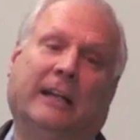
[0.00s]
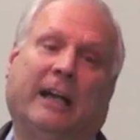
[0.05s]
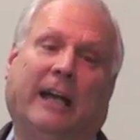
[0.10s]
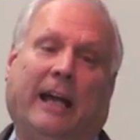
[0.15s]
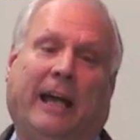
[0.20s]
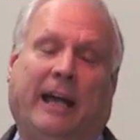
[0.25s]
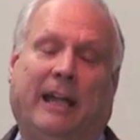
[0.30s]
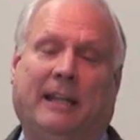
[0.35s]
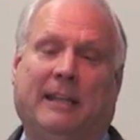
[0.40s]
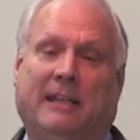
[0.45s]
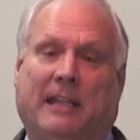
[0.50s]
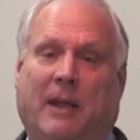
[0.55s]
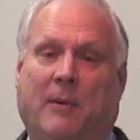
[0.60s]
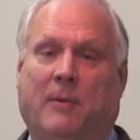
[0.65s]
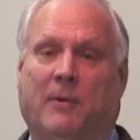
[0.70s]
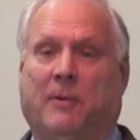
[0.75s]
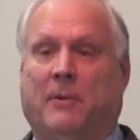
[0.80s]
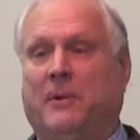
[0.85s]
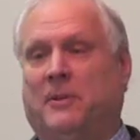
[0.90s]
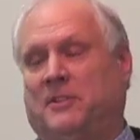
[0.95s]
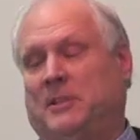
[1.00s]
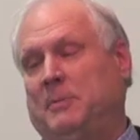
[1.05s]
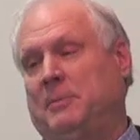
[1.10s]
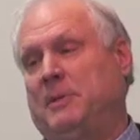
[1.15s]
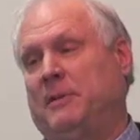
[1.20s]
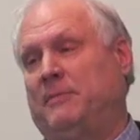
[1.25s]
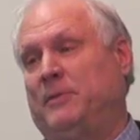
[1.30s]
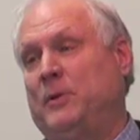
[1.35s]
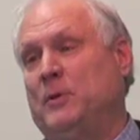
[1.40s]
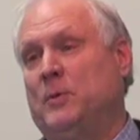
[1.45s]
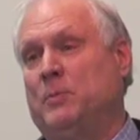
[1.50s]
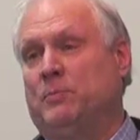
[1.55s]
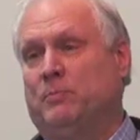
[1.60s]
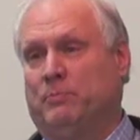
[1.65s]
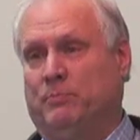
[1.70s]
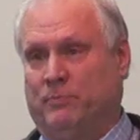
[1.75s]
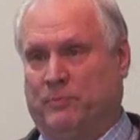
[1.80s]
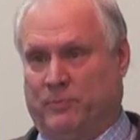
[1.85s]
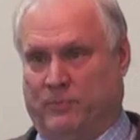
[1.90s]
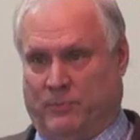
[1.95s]
and they were some of the few
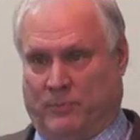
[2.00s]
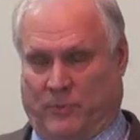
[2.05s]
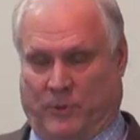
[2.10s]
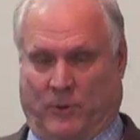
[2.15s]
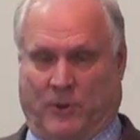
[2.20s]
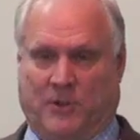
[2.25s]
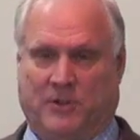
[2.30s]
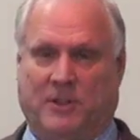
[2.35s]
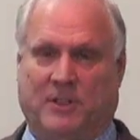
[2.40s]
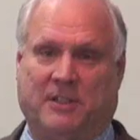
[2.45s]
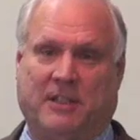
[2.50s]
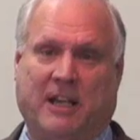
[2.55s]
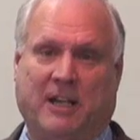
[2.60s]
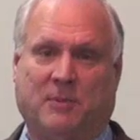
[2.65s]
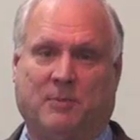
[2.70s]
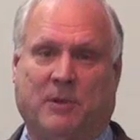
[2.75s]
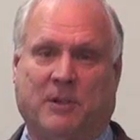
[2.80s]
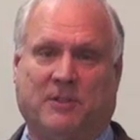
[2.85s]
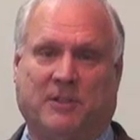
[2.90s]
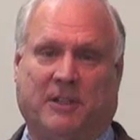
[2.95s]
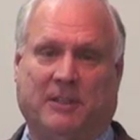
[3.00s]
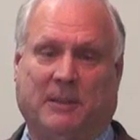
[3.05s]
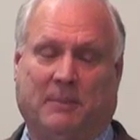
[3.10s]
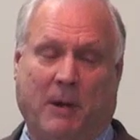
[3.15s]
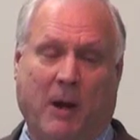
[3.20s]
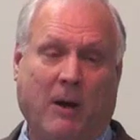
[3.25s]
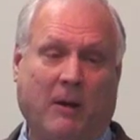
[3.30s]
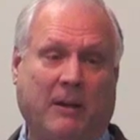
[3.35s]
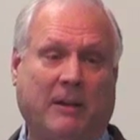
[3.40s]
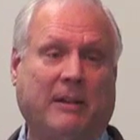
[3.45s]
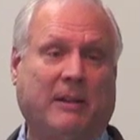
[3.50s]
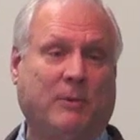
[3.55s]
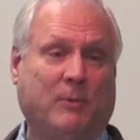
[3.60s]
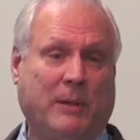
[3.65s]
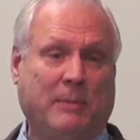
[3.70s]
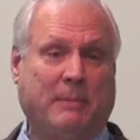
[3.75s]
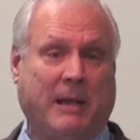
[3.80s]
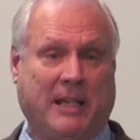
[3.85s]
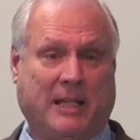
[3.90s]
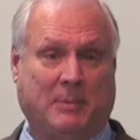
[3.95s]
Christian textbooks on the market, and
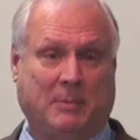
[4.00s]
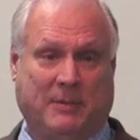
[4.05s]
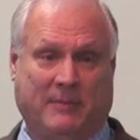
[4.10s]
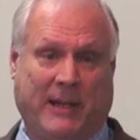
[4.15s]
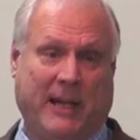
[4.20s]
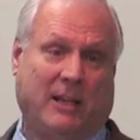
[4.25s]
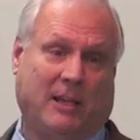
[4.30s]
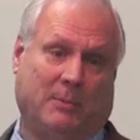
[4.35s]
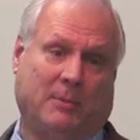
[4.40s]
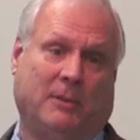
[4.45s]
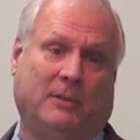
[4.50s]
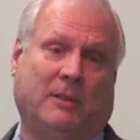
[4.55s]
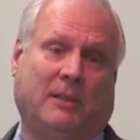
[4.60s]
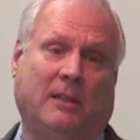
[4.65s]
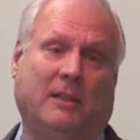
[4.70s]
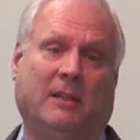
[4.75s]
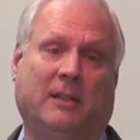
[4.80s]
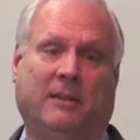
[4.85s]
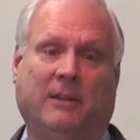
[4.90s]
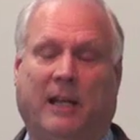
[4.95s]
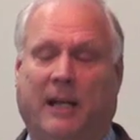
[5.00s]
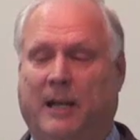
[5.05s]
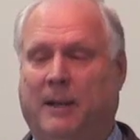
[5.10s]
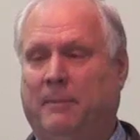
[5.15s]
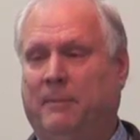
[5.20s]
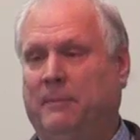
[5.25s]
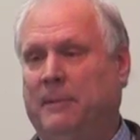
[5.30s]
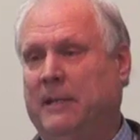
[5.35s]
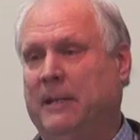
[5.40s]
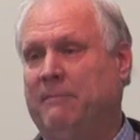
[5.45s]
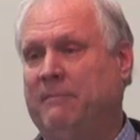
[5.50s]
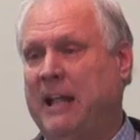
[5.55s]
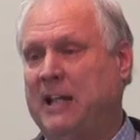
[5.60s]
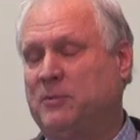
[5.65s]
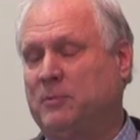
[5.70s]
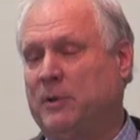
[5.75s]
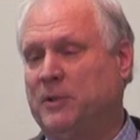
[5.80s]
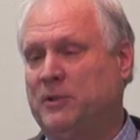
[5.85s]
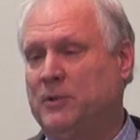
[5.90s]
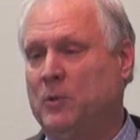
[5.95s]
we made them available if
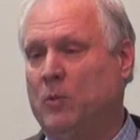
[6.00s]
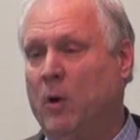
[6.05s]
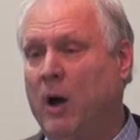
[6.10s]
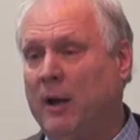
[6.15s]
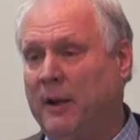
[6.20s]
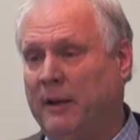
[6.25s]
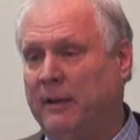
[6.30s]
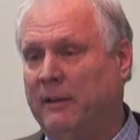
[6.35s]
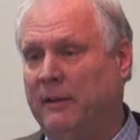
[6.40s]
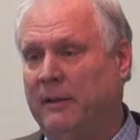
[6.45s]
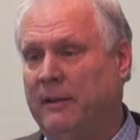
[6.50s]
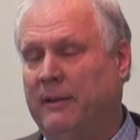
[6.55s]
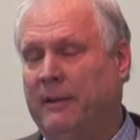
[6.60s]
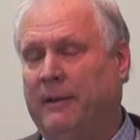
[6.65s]
that's what you wanted.